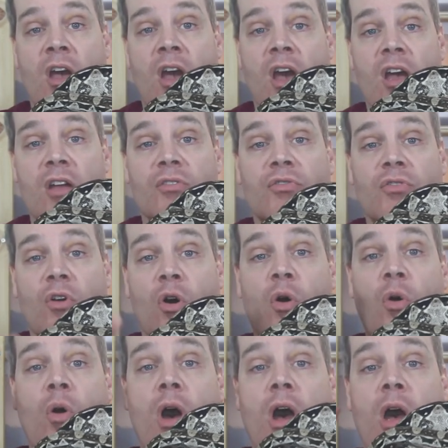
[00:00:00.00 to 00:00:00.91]
And
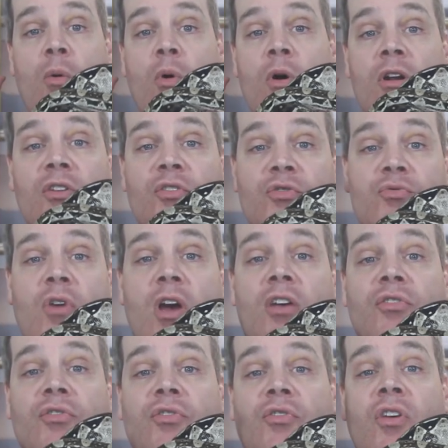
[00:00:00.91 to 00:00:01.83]
so I want to
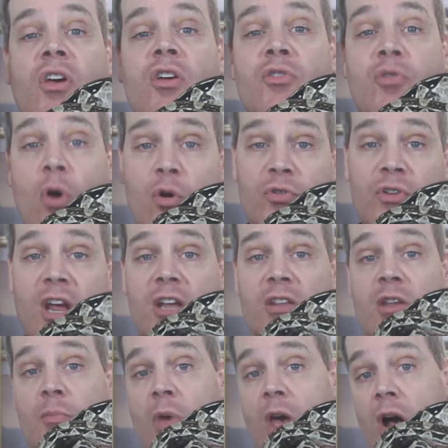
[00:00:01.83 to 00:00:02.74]
stress, don't
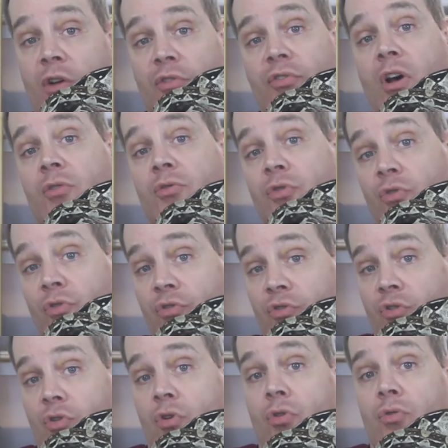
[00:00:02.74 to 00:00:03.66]
take the males out too
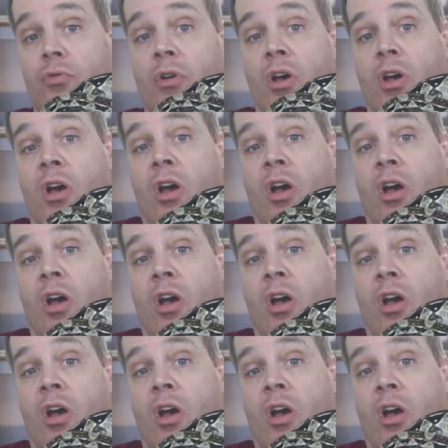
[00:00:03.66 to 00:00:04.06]
soon.